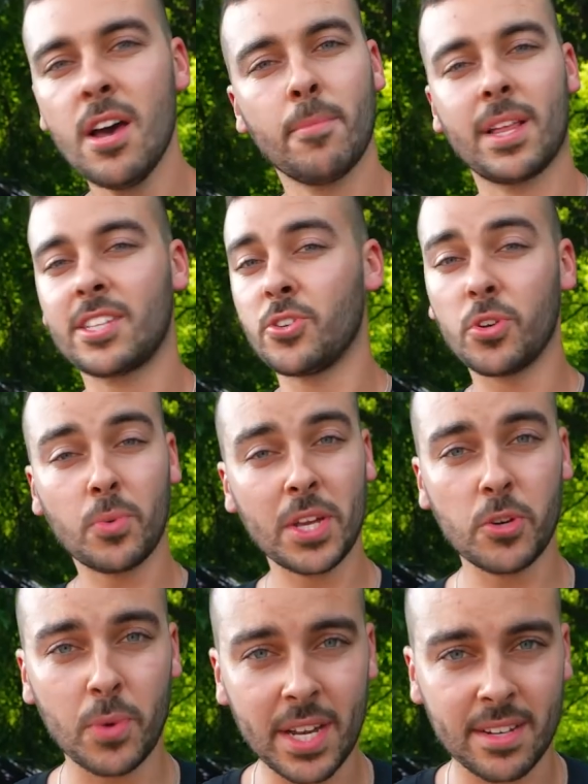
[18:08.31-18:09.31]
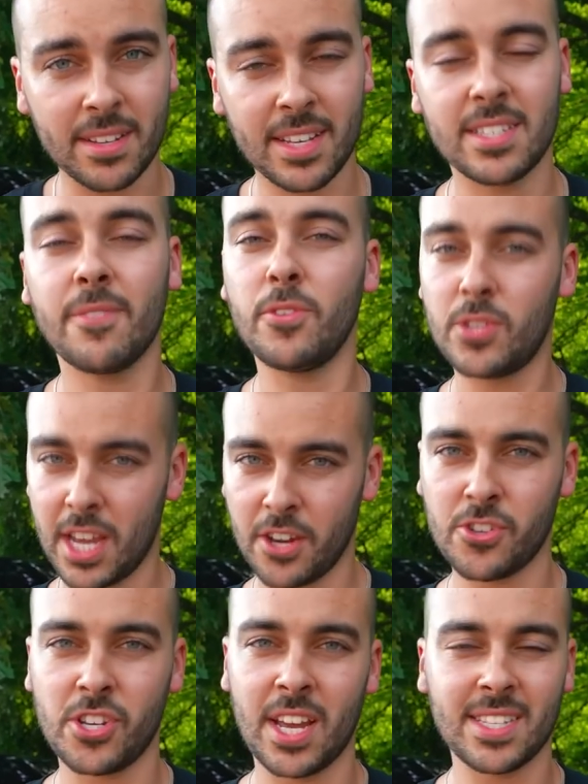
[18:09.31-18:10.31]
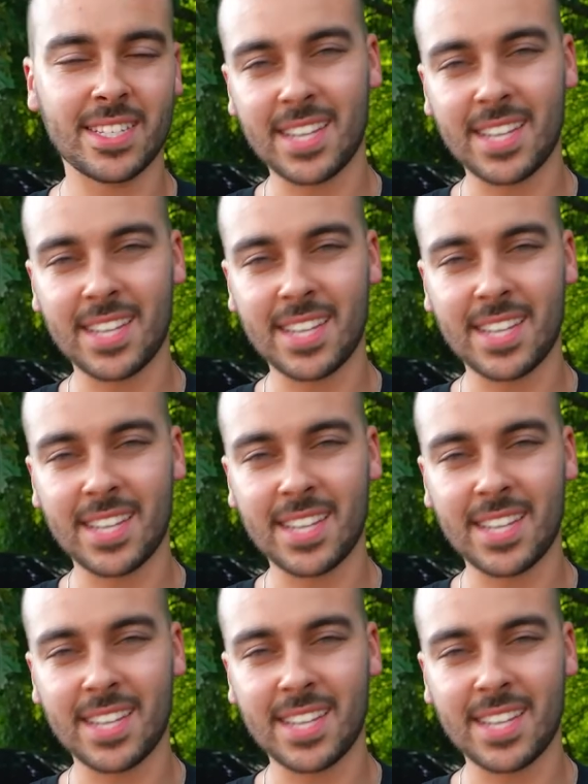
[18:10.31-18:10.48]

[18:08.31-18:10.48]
But that's the only way you win, is if you take your chance